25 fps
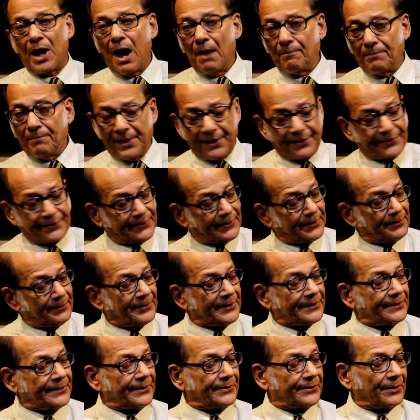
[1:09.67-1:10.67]
upper
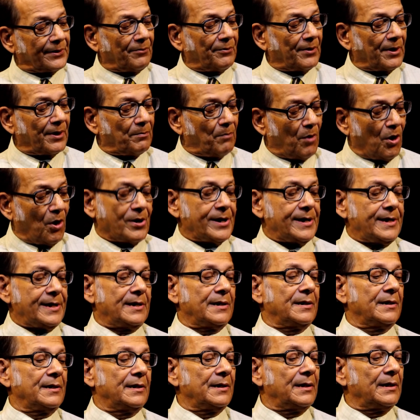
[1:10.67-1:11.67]
extremities of our body.
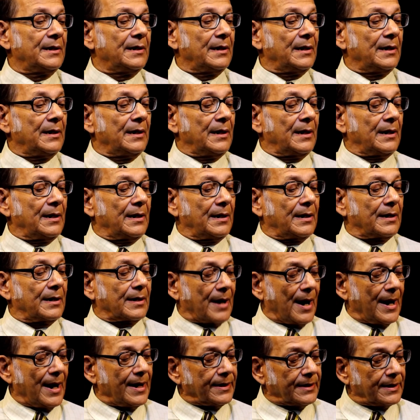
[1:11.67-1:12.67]

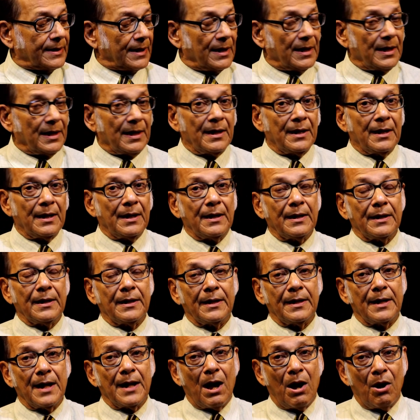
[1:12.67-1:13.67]
Right?
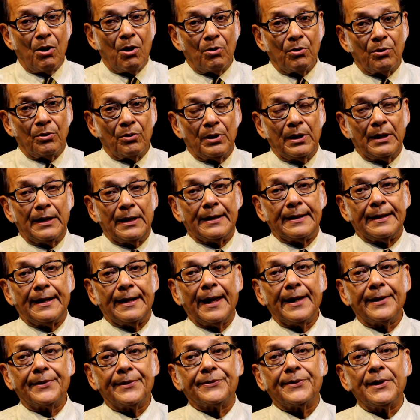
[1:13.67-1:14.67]
Now,
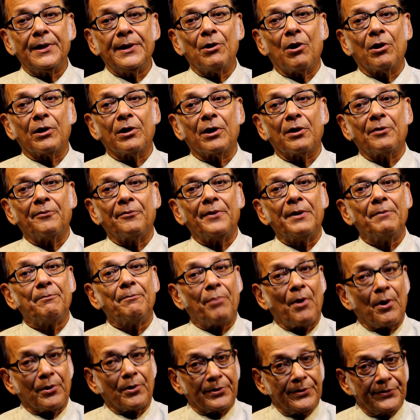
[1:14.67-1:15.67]
next in order of
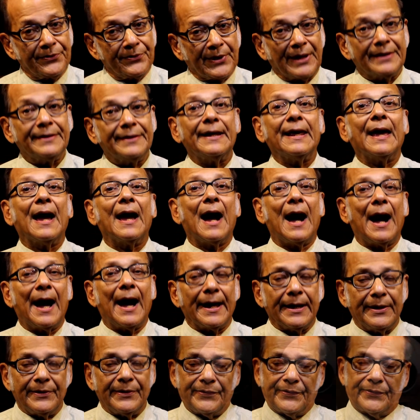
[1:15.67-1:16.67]
importance are the
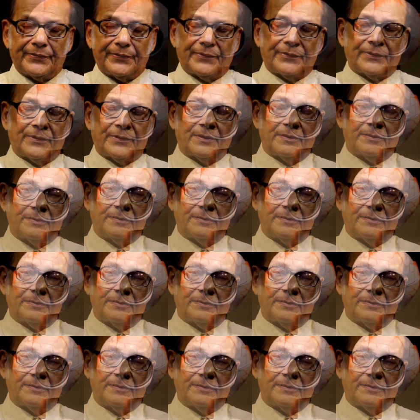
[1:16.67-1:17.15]
eyes.